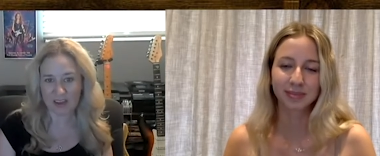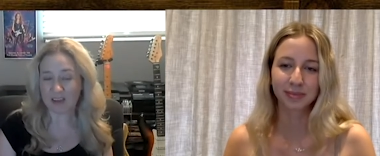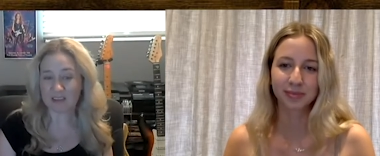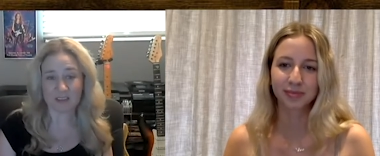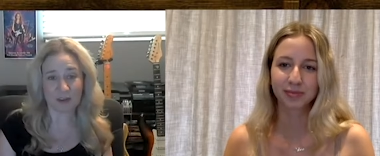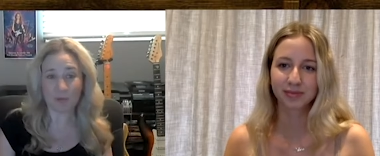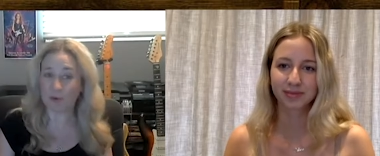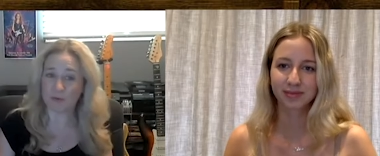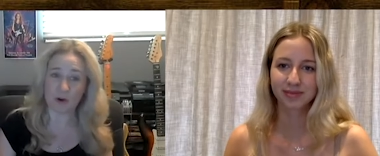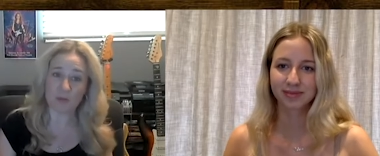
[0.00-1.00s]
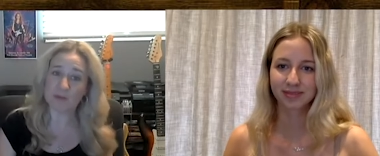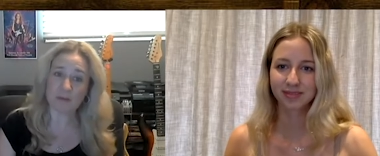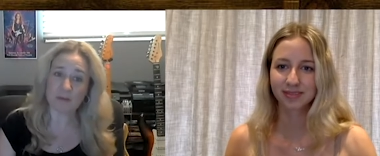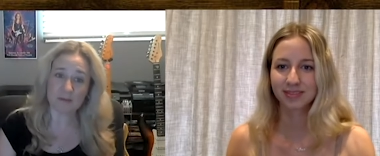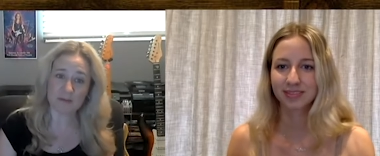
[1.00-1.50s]
Speaker 1: still perform some
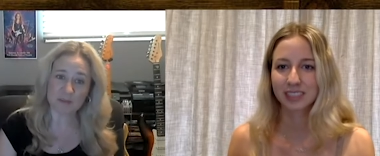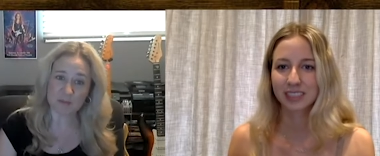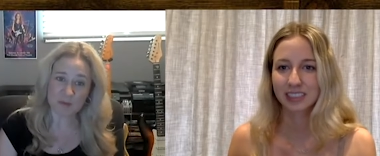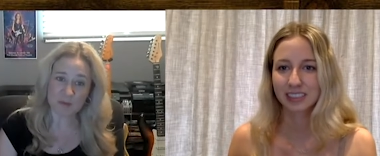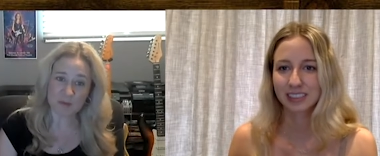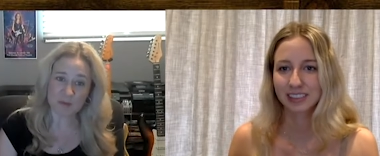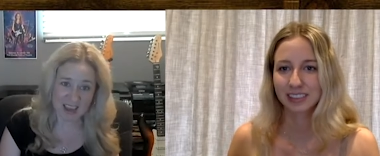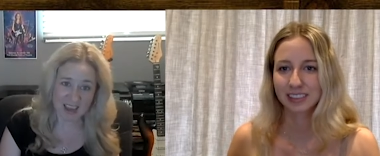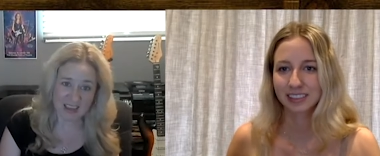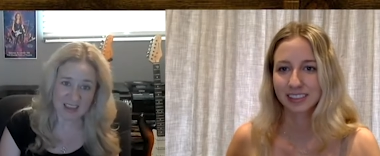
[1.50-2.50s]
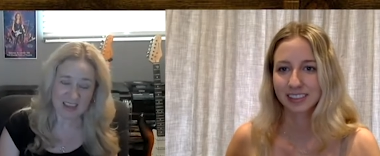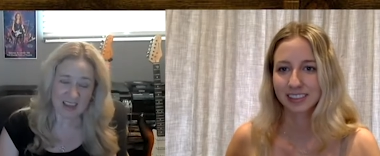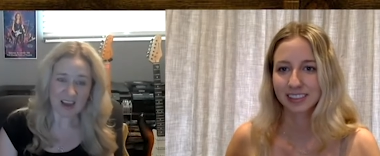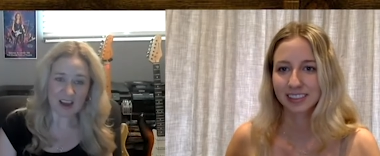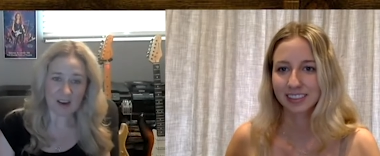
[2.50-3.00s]
of his music today.
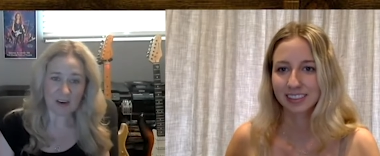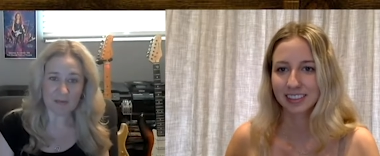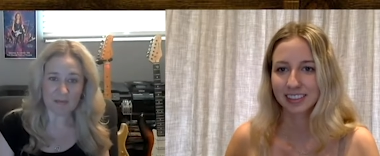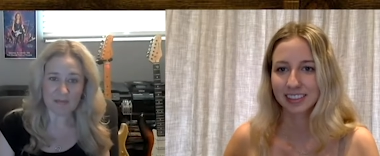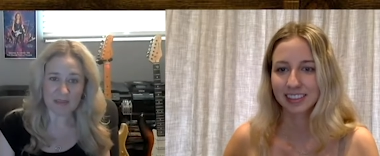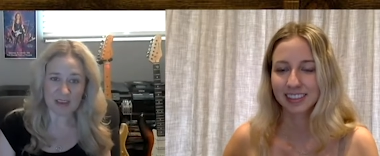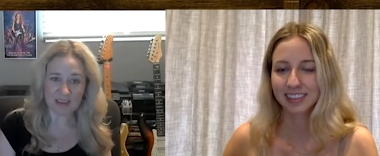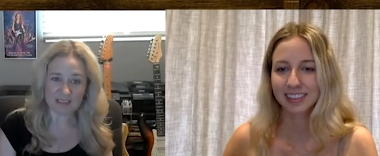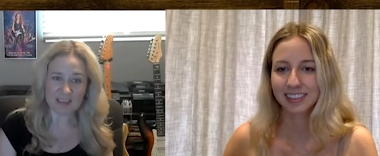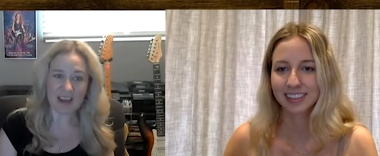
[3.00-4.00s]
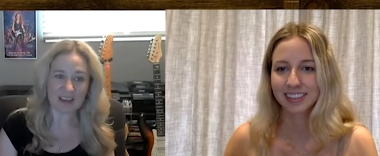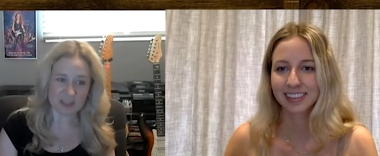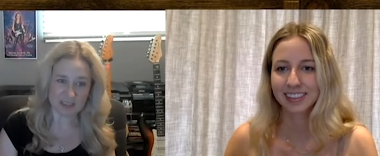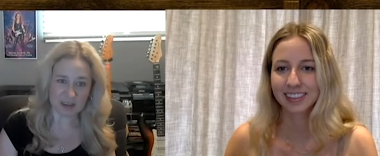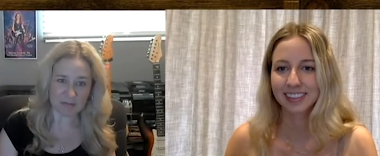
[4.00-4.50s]
Um, and yeah,
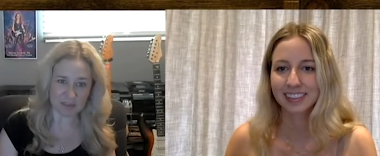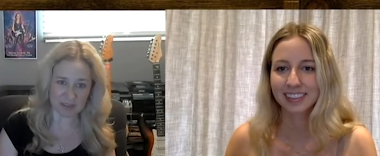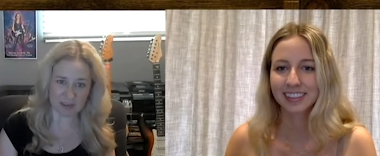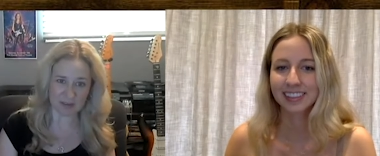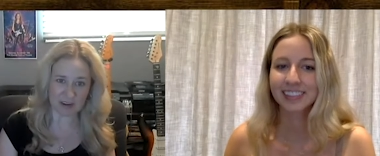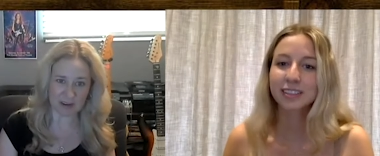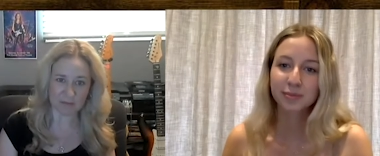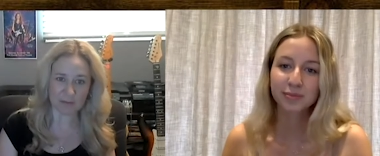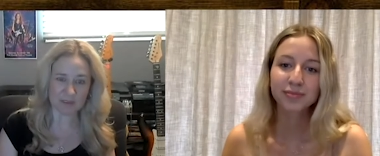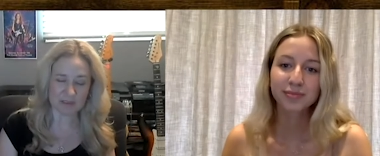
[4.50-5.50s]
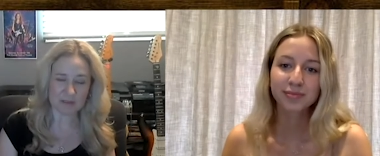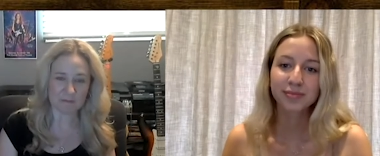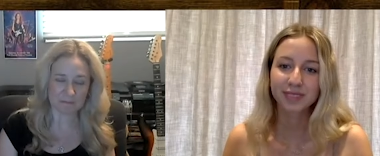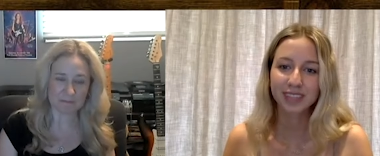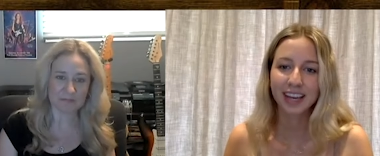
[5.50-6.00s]
he's definitely a great influence.
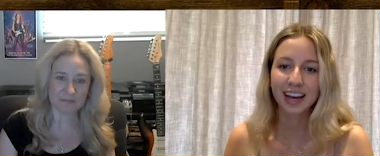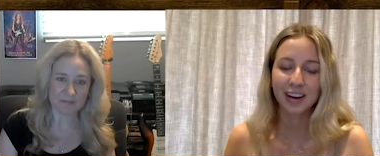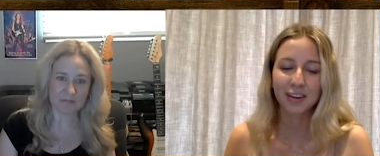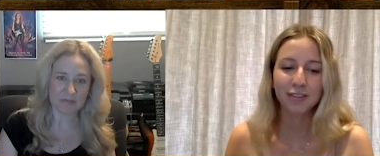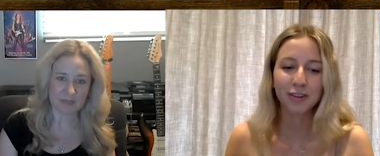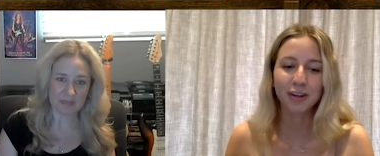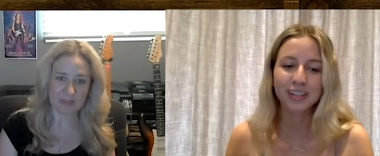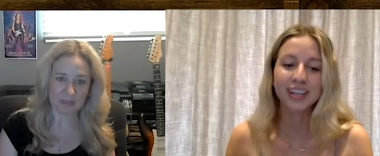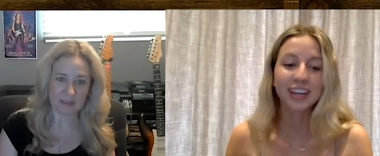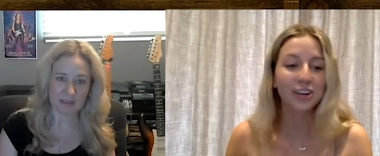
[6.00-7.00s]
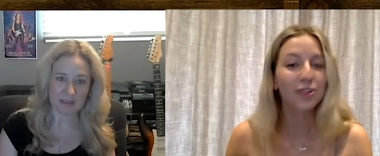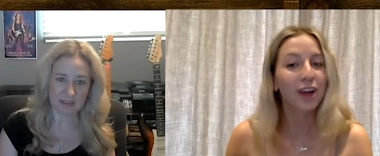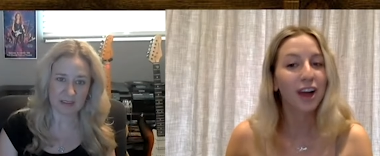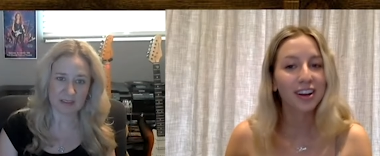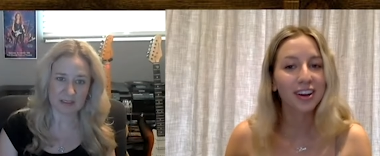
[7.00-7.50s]
Speaker 2: Yeah, of course. And, and you
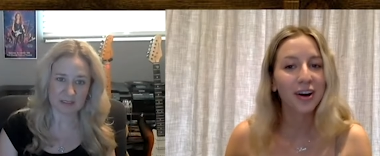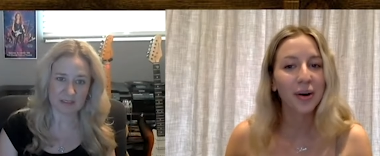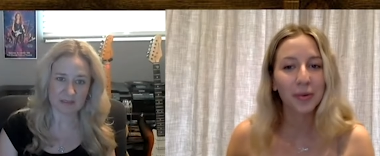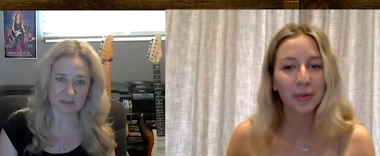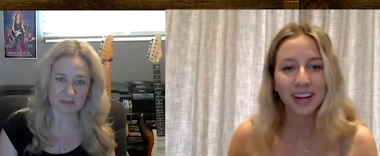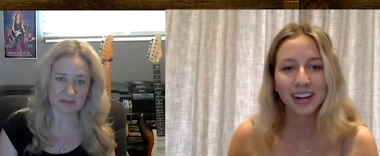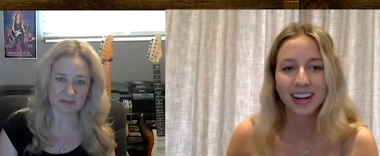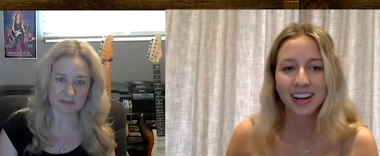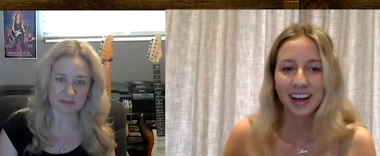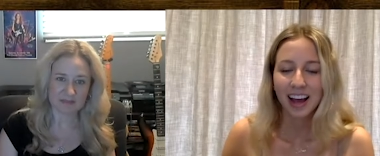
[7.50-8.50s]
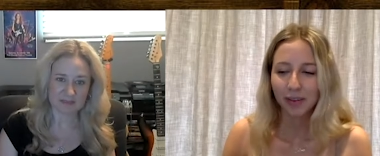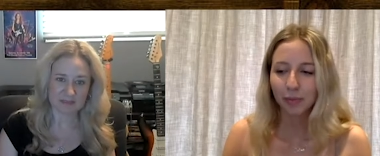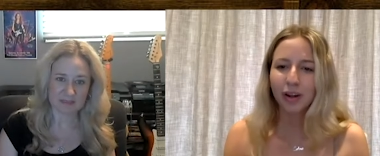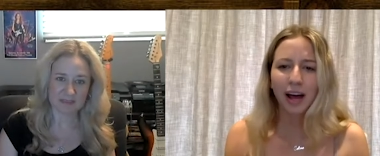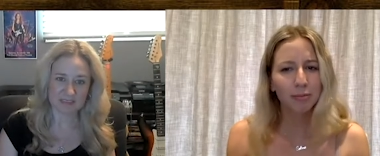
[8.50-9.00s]
got to go when
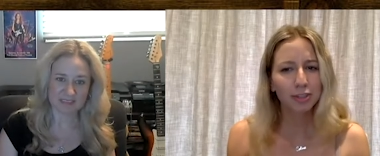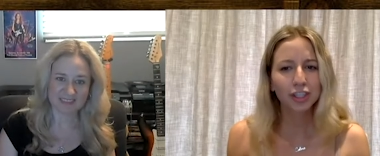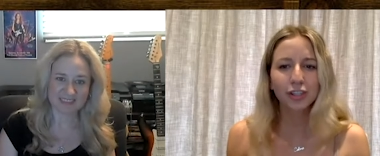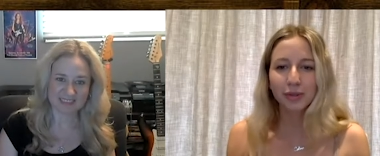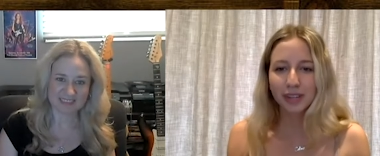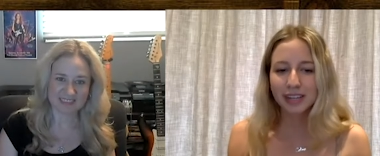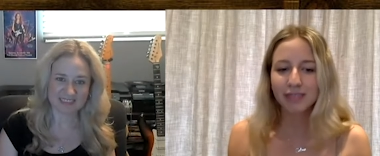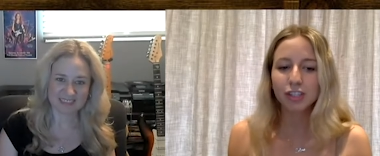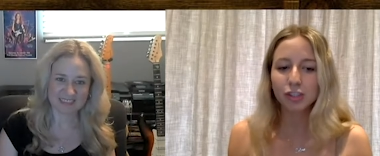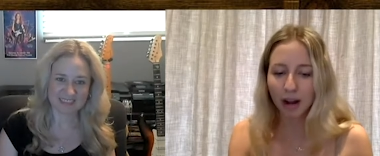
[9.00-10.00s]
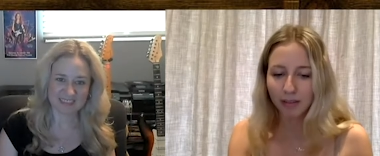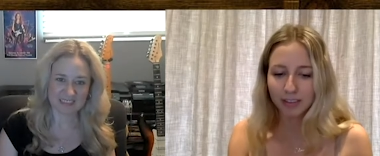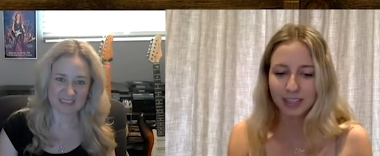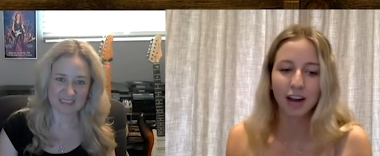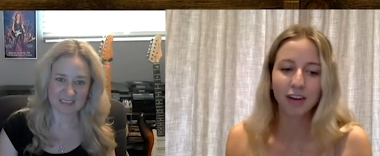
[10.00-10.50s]
uh, well i'm sure you could even
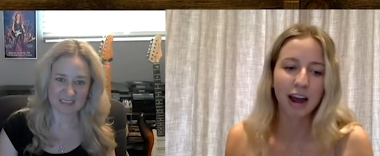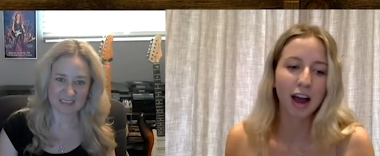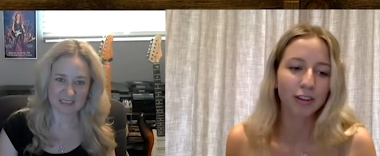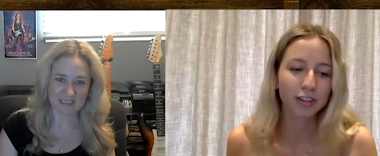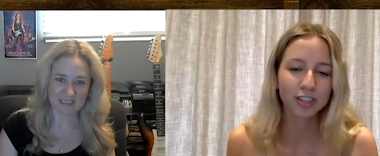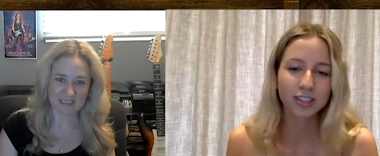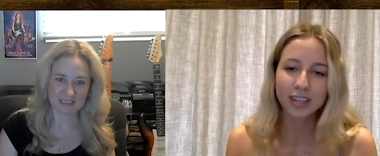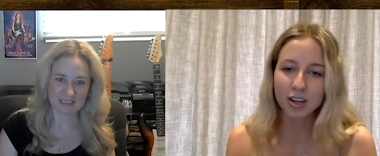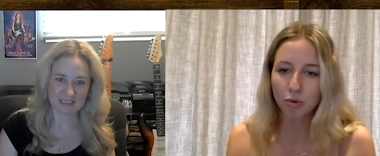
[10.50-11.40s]
travel down now there's just like